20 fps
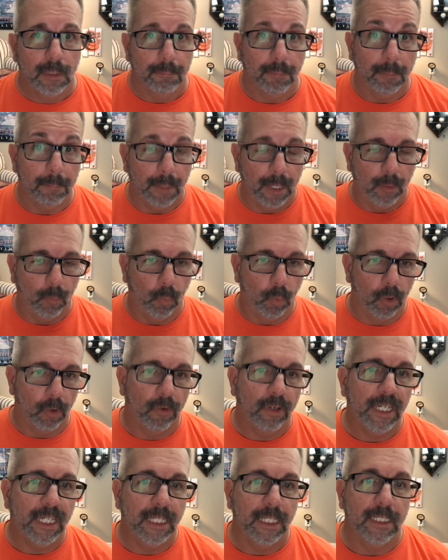But my
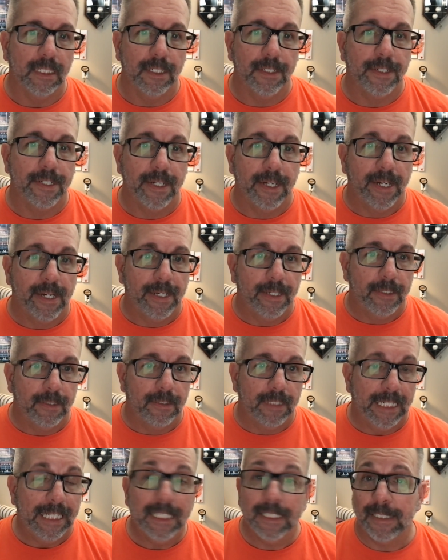worry is
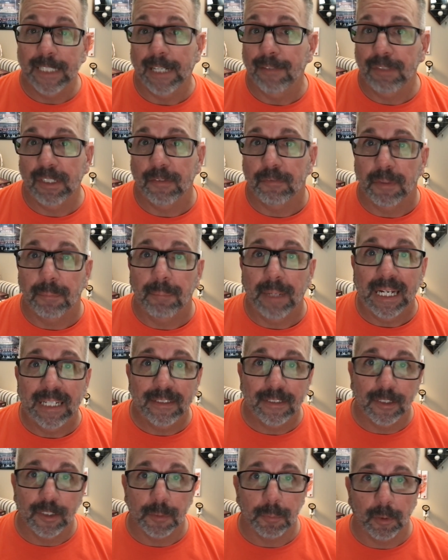he doesn't have enough
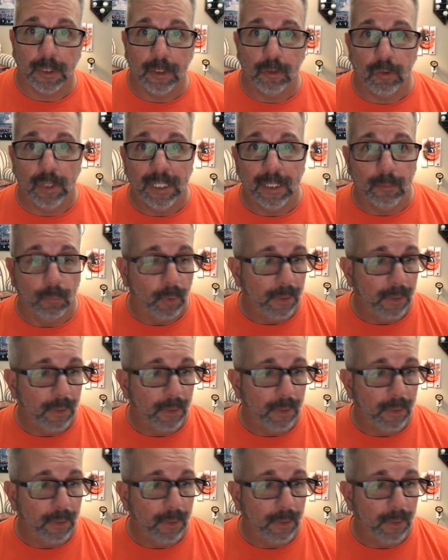at-bats in spring training.